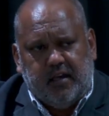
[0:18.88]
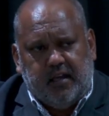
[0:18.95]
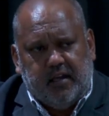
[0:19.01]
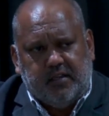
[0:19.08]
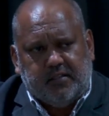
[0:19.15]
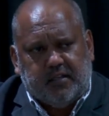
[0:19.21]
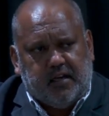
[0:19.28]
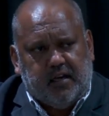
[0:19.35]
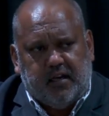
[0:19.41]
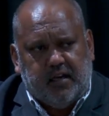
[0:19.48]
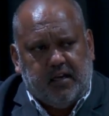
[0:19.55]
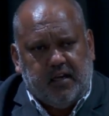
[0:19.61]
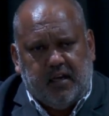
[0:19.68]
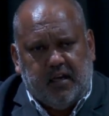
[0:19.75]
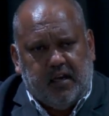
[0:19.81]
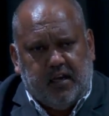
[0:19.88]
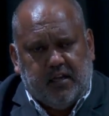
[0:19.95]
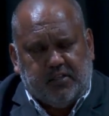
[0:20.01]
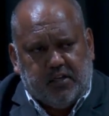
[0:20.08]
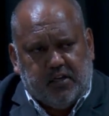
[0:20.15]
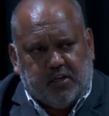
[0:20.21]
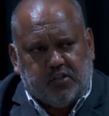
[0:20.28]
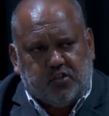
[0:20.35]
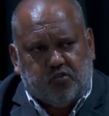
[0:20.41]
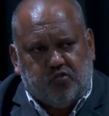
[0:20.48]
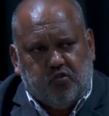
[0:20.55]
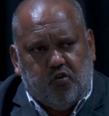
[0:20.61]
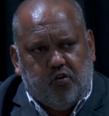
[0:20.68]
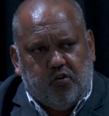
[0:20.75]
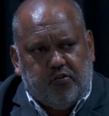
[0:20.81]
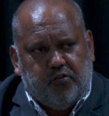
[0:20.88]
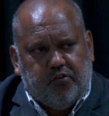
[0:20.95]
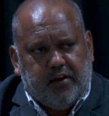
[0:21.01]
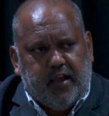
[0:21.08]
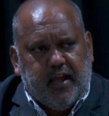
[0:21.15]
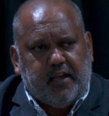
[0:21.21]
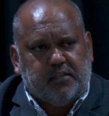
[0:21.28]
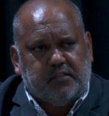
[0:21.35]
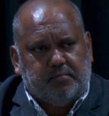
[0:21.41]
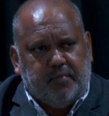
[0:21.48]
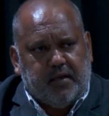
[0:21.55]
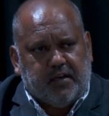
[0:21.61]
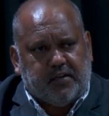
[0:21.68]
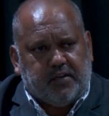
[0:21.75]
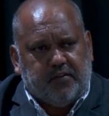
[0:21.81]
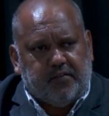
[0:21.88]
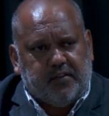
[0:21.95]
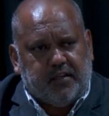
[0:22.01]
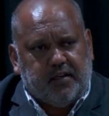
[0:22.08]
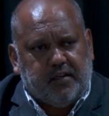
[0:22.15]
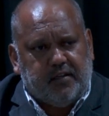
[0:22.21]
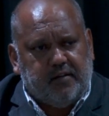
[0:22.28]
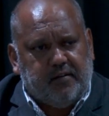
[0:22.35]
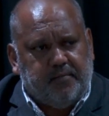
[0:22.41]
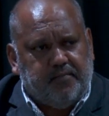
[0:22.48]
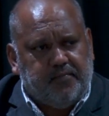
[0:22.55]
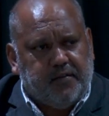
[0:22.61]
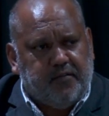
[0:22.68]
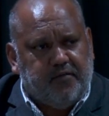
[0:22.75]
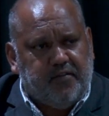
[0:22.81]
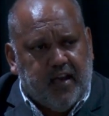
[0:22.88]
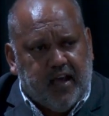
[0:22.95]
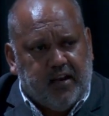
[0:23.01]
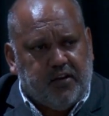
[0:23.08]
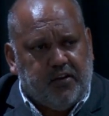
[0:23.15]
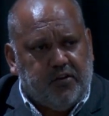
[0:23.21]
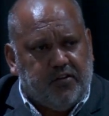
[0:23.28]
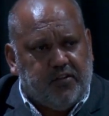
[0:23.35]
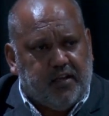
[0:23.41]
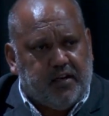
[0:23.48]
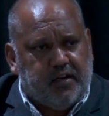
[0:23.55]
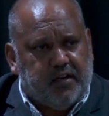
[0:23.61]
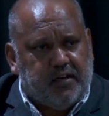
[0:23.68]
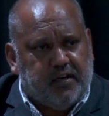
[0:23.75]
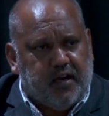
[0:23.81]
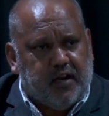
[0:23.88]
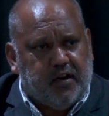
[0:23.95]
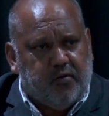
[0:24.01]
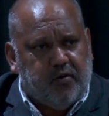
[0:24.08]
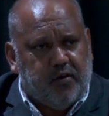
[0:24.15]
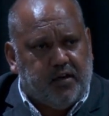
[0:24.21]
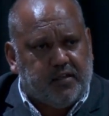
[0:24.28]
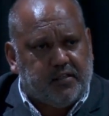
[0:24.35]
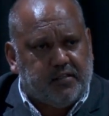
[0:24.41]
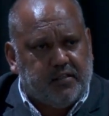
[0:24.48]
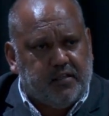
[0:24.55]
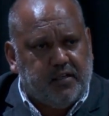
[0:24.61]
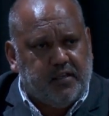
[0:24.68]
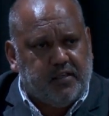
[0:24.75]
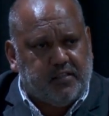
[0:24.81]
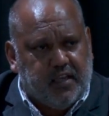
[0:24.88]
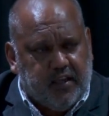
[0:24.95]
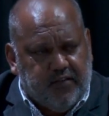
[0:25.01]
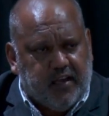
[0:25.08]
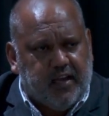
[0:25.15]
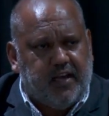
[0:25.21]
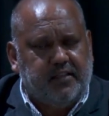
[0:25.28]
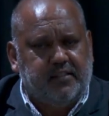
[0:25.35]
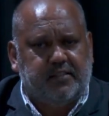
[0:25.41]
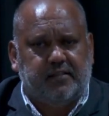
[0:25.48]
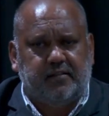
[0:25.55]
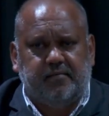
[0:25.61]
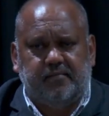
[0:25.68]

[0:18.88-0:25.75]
is an extraordinary aspect of the value that DataWorks is giving us.